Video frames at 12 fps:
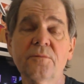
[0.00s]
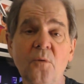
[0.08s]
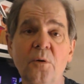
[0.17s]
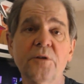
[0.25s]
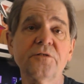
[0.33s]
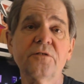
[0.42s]
Of
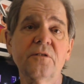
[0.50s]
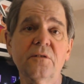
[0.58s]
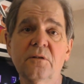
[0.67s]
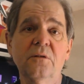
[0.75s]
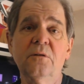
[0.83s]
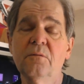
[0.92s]
course,
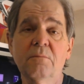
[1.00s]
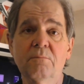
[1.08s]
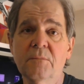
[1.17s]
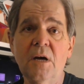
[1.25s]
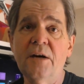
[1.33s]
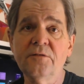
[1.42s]
you
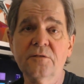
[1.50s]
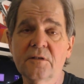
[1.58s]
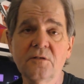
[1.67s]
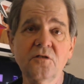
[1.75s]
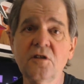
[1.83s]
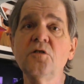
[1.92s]
guys
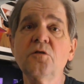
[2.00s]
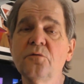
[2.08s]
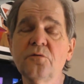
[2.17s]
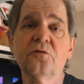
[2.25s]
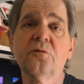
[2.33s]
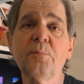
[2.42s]
continue
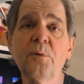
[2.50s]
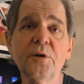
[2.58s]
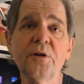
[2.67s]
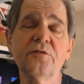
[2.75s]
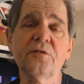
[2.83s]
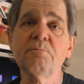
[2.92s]
to
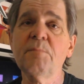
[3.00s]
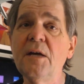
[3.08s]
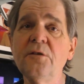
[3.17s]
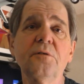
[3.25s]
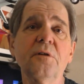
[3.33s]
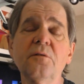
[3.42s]
support us on
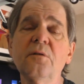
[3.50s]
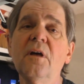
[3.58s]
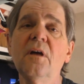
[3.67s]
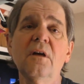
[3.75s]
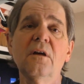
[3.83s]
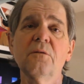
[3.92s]
Patreon.
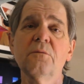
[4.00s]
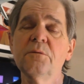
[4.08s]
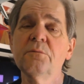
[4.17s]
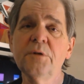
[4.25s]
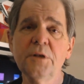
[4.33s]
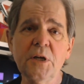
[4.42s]
We
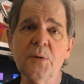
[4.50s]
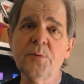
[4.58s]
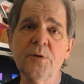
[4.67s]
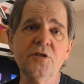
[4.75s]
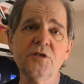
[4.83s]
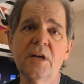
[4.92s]
really
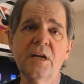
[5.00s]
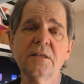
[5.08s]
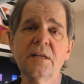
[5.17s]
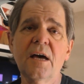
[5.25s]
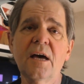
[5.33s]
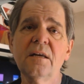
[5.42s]
appreciate
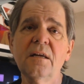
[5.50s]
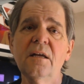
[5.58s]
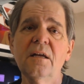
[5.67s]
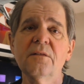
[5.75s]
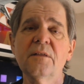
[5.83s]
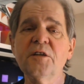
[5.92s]
that.
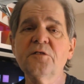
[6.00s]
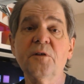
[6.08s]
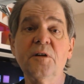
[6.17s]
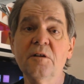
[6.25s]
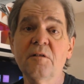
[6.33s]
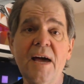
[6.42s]
Thanks
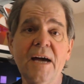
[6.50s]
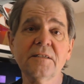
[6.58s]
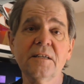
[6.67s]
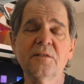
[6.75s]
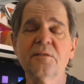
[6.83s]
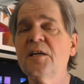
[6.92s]
for
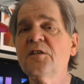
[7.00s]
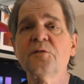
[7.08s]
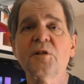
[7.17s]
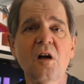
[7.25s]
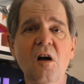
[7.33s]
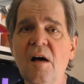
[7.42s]
interacting. Thanks
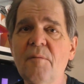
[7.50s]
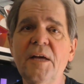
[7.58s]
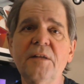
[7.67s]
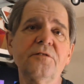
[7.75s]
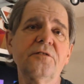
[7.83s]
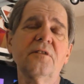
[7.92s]
for the
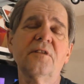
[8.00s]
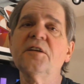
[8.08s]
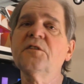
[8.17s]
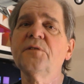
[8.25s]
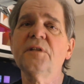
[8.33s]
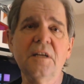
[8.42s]
comments.
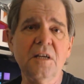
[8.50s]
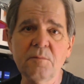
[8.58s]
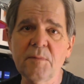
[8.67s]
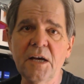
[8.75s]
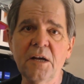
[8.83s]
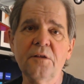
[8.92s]
Thanks for the
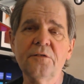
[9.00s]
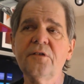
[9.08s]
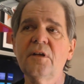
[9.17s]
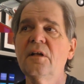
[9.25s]
emails.